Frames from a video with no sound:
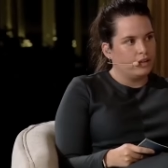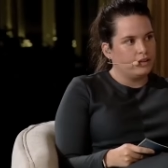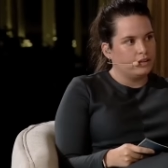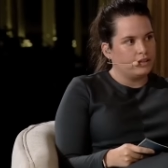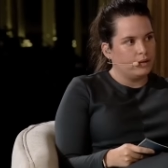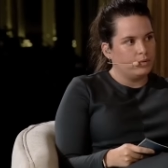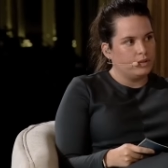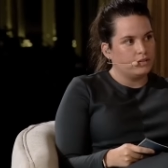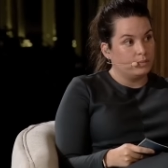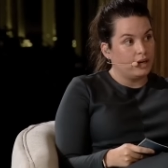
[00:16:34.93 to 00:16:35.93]
I think that
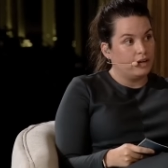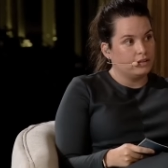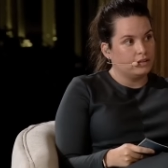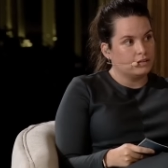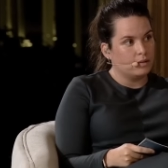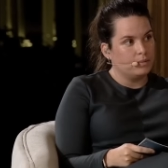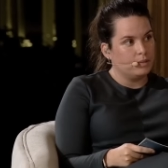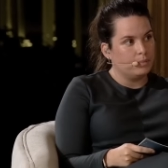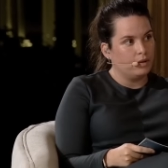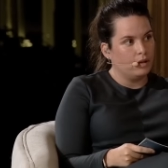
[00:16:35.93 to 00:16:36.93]
would be surprising to some
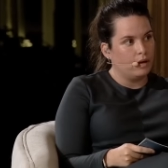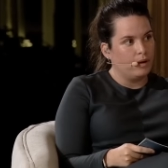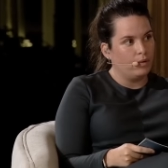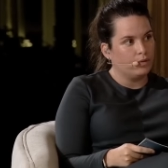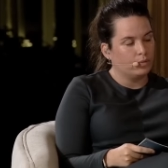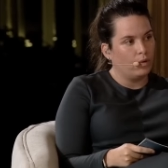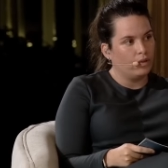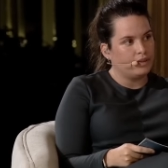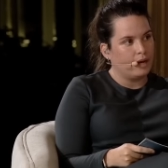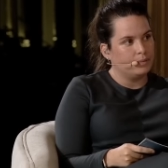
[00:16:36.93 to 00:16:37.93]
people about the role
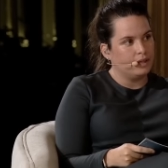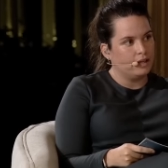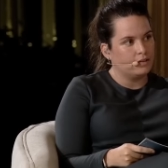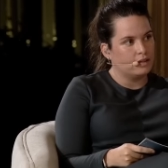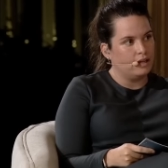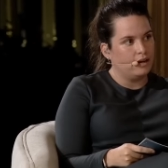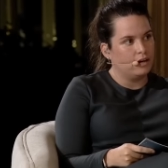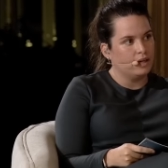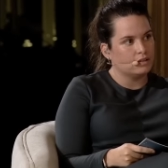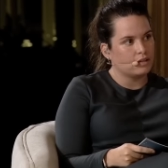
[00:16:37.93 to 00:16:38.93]
that plays in
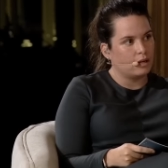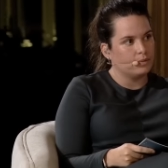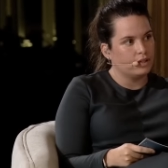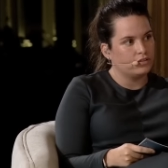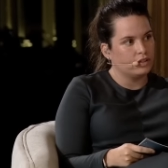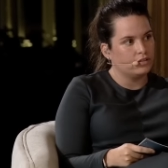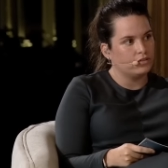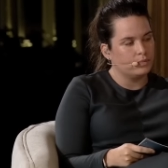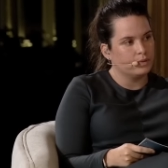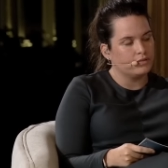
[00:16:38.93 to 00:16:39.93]
Aramex's operations,
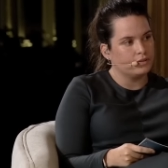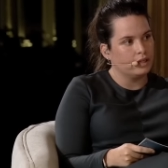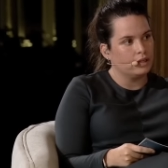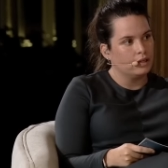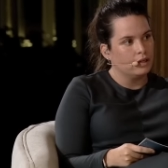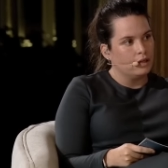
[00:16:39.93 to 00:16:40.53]
just briefly.